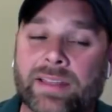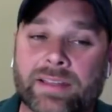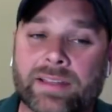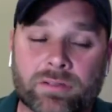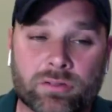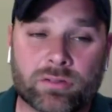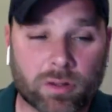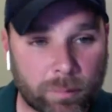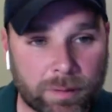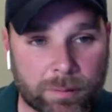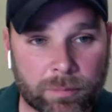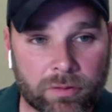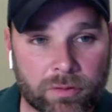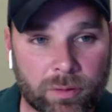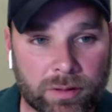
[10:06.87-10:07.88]
like drunk
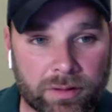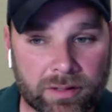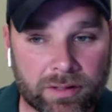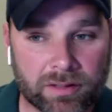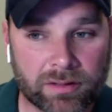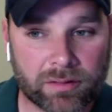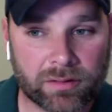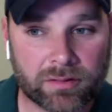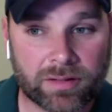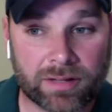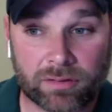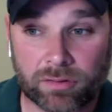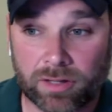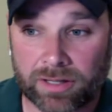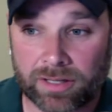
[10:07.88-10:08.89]
people doing things.
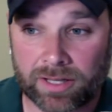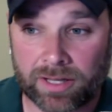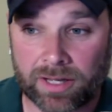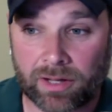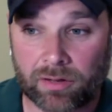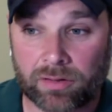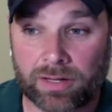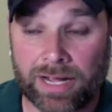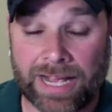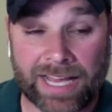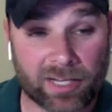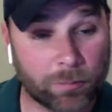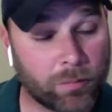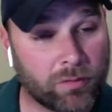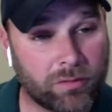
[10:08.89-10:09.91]
That's a great account.
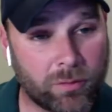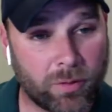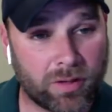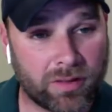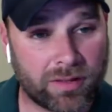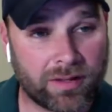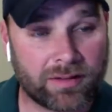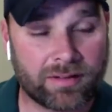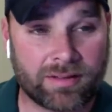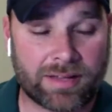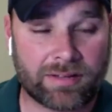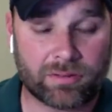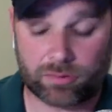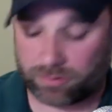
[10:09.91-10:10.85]
Animals doing things. That's a